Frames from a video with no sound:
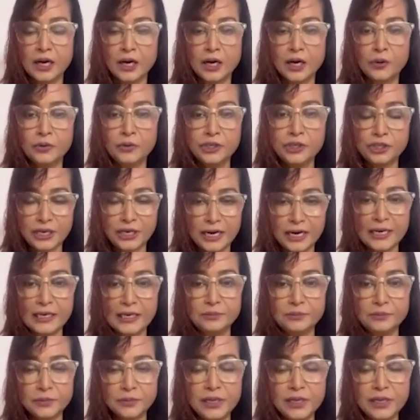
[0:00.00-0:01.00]
which I
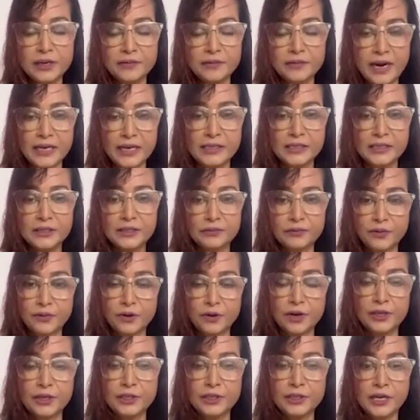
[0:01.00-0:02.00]
am being invited
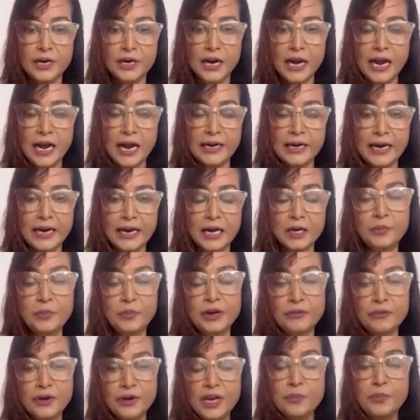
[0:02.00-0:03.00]
for. And I'll
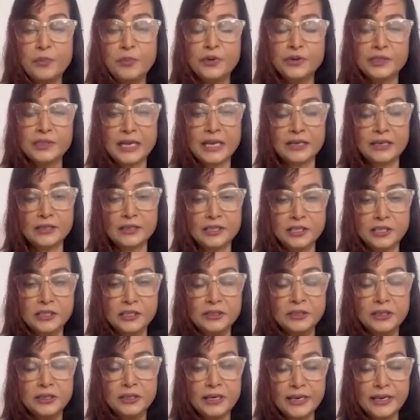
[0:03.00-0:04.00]
be
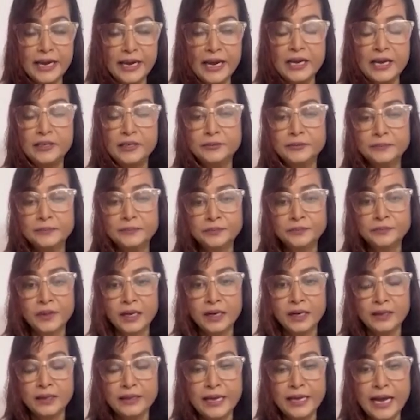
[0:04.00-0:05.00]
representing again
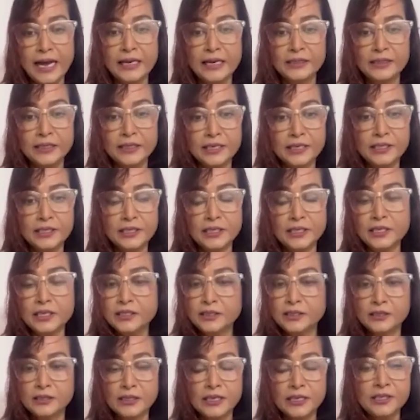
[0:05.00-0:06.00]
that it
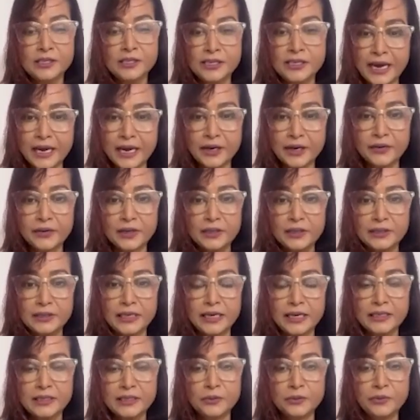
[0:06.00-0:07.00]
is integral
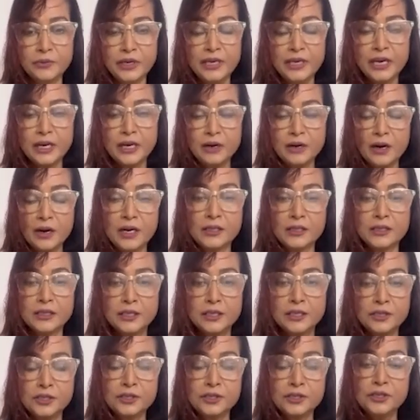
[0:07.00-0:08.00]
that we cannot
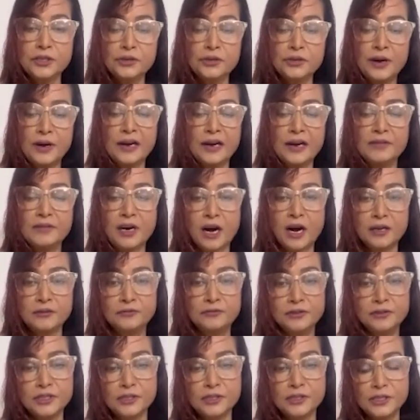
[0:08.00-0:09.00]
continue to have
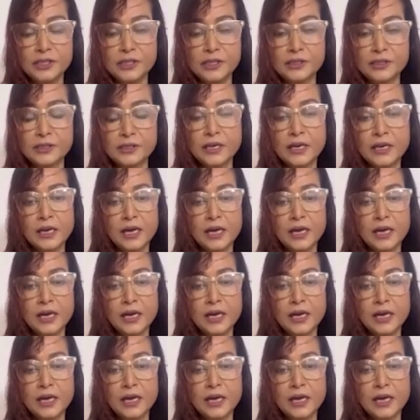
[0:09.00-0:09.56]
conferences